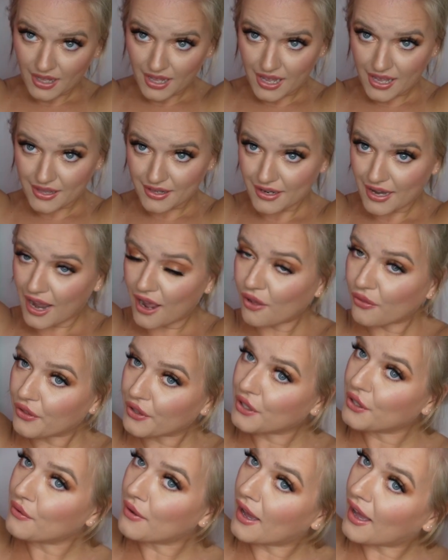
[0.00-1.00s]
And now that
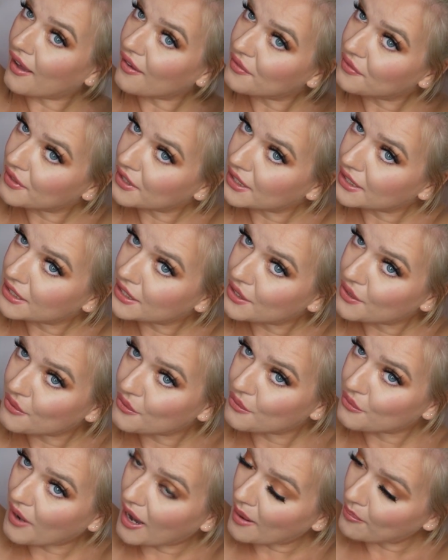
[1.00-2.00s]
you have it
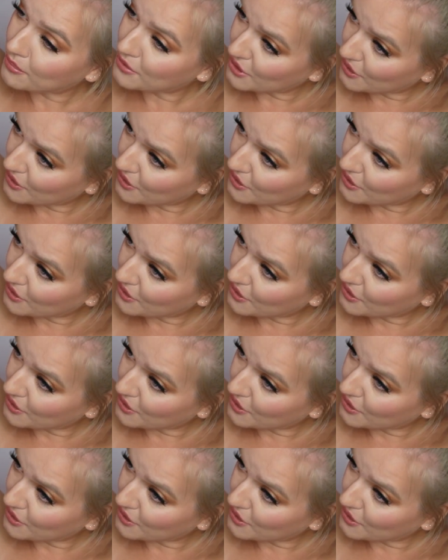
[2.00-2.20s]
wrapped